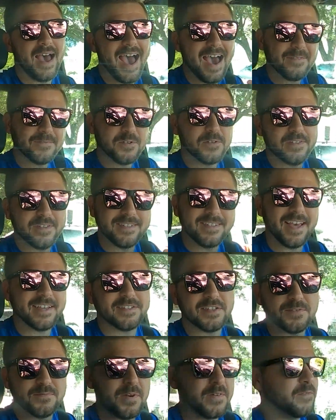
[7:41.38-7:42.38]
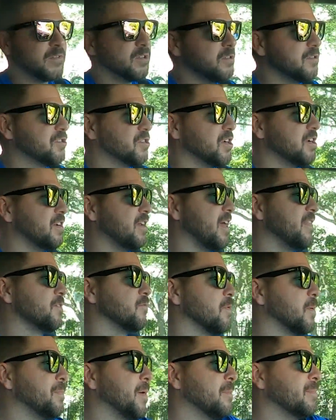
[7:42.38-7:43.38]
After the Texas Revolution and
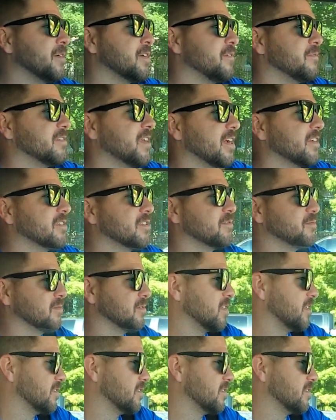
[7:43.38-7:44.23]
the Republic of Texas was